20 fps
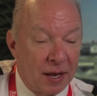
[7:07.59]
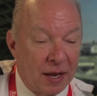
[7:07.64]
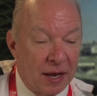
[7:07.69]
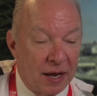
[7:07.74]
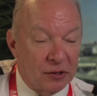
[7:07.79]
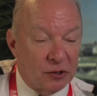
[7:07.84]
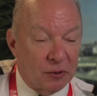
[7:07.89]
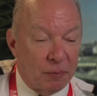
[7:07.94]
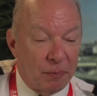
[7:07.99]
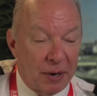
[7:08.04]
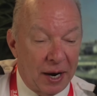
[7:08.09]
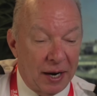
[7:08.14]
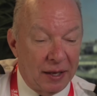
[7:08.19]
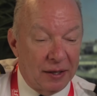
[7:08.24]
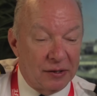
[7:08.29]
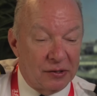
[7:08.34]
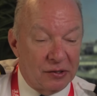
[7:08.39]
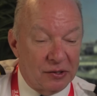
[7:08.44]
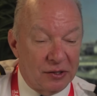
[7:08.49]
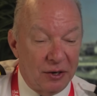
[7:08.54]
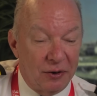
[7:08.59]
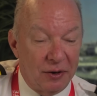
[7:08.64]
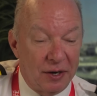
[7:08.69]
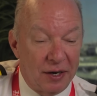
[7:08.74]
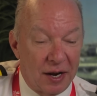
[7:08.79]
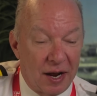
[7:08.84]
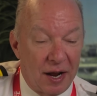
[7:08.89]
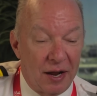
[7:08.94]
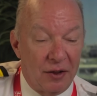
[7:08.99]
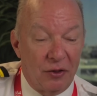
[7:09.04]
As a pilot
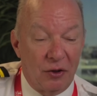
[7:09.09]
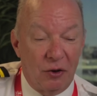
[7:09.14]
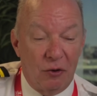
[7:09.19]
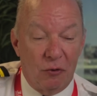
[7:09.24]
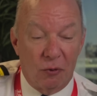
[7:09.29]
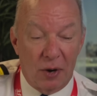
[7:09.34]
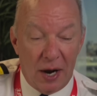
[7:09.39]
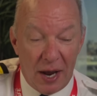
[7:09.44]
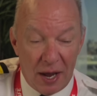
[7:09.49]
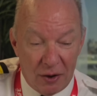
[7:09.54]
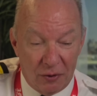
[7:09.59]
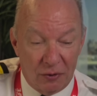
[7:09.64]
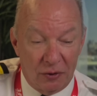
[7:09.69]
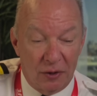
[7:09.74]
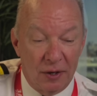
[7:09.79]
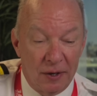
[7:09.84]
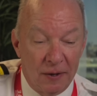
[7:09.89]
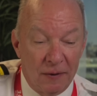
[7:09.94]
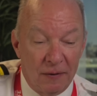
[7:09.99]
steering on the ground,